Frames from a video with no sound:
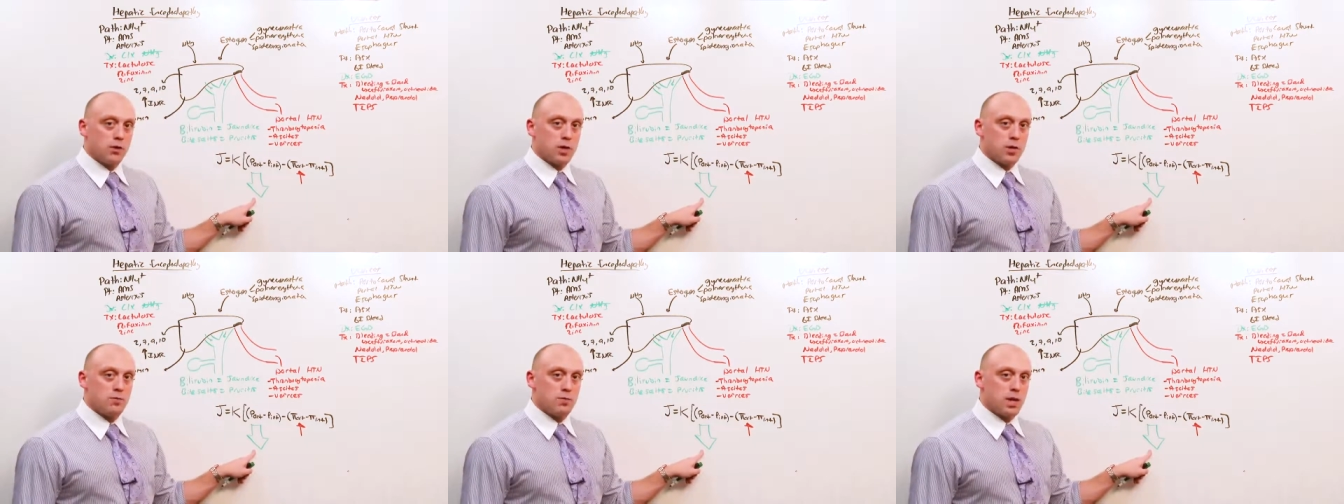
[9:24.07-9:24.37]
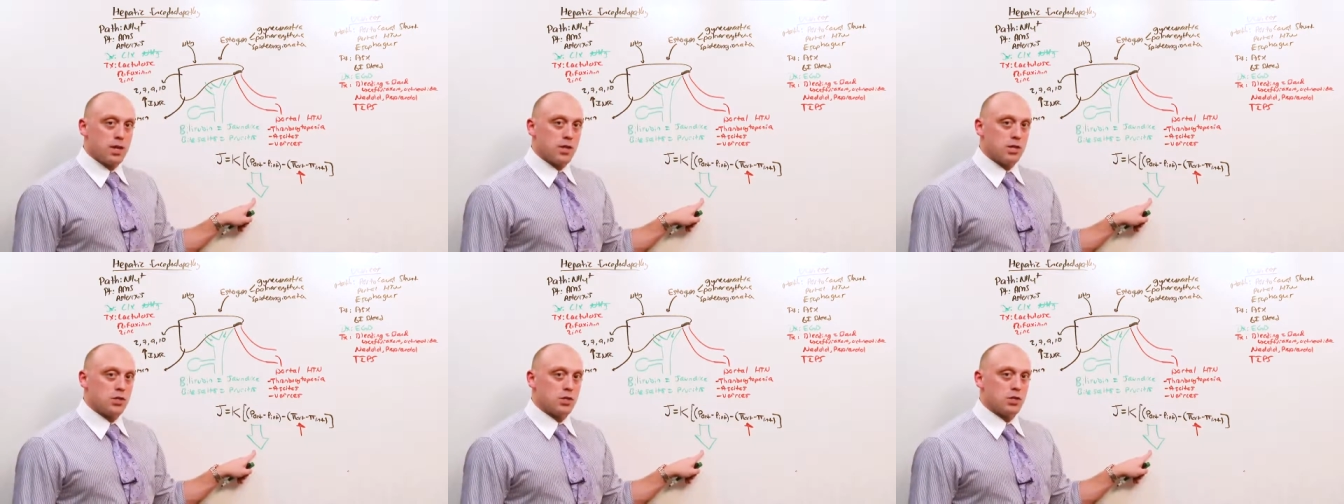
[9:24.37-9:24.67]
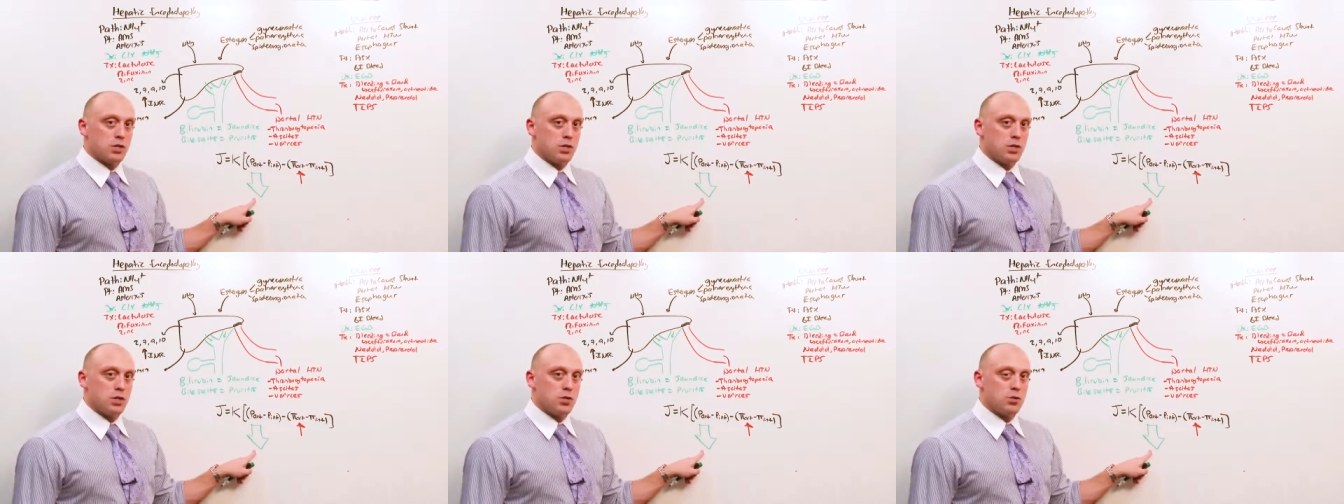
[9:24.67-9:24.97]
that managed
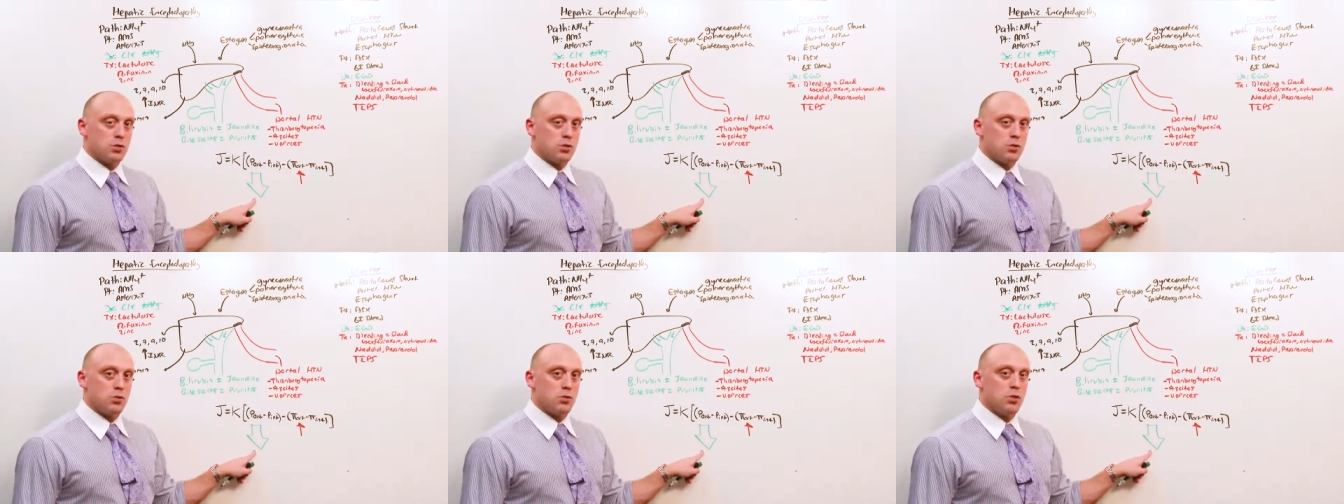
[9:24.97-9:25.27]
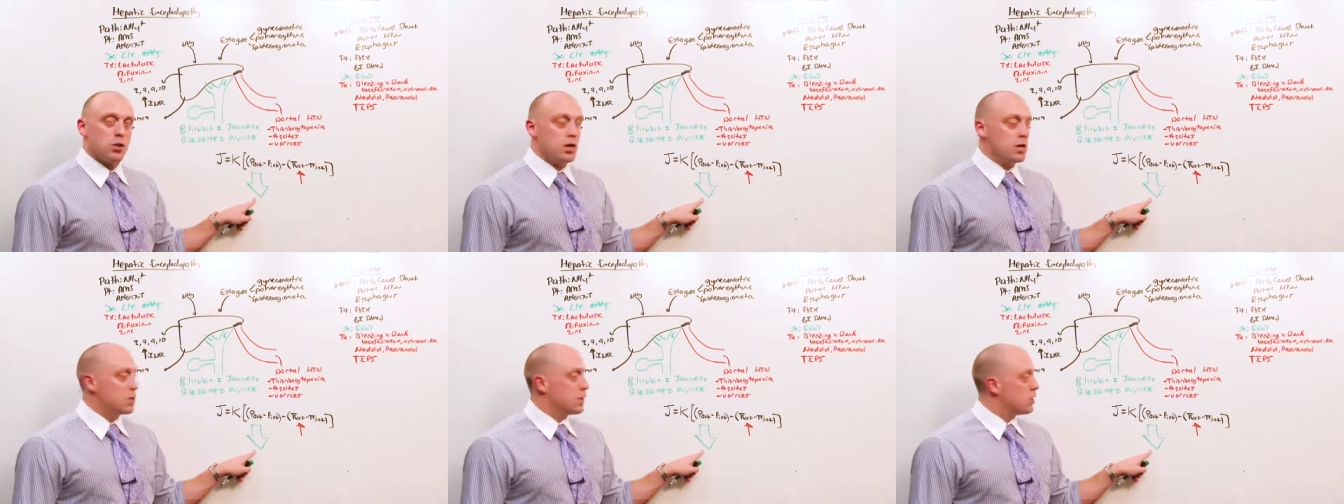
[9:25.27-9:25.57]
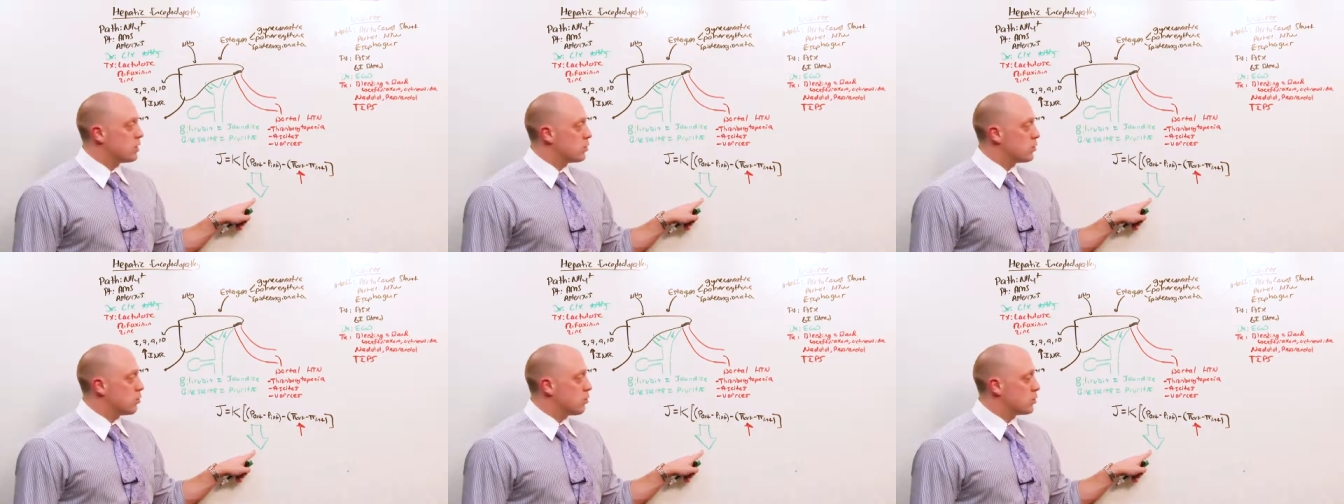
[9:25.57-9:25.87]
to leak through
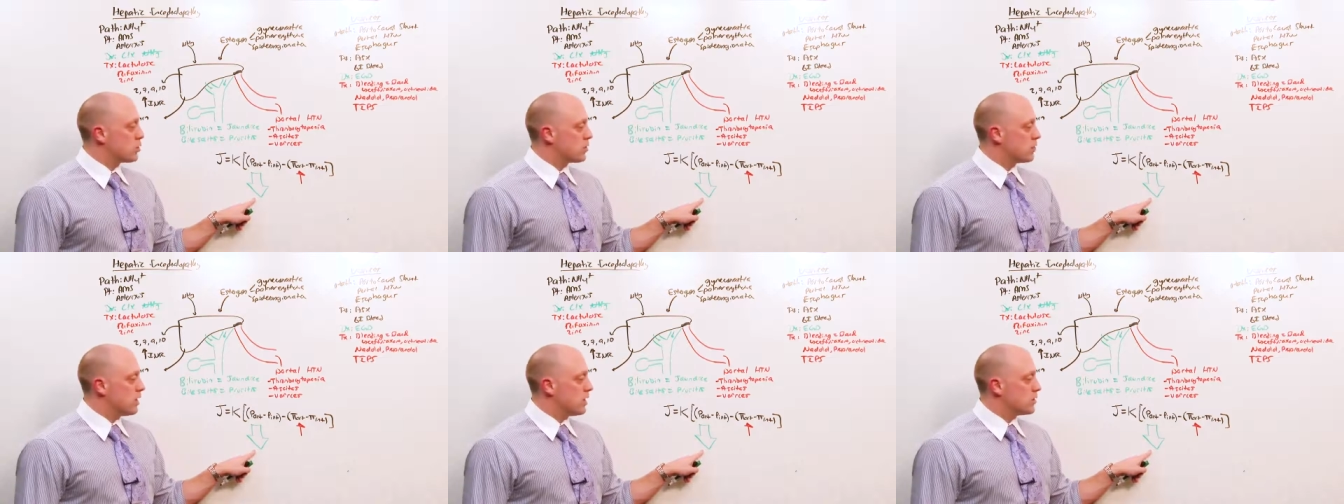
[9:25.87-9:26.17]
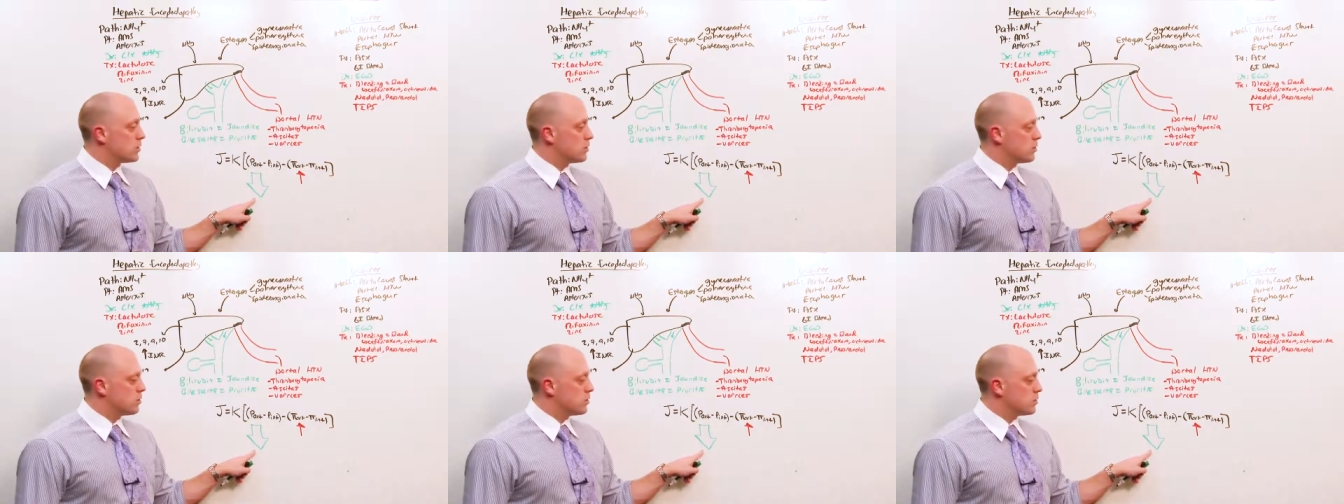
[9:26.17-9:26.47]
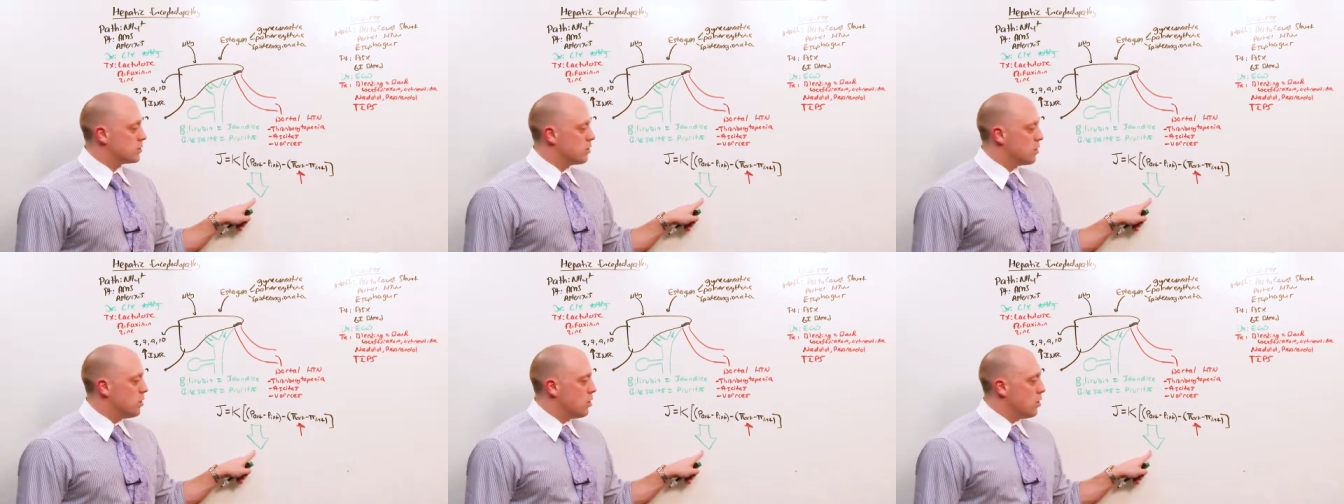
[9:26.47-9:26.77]
engorged
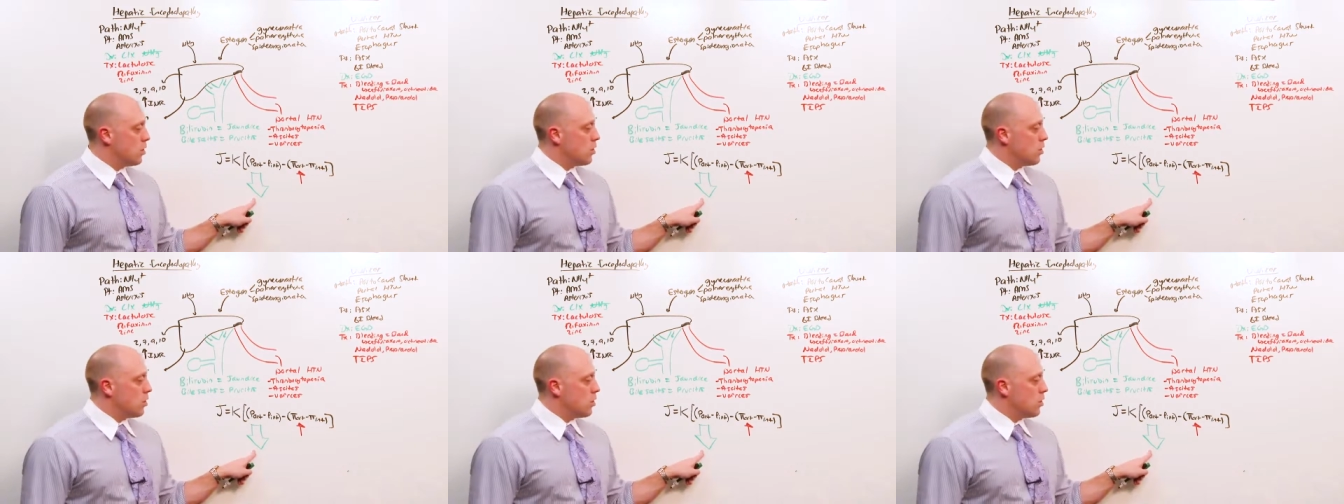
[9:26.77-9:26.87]
vessels,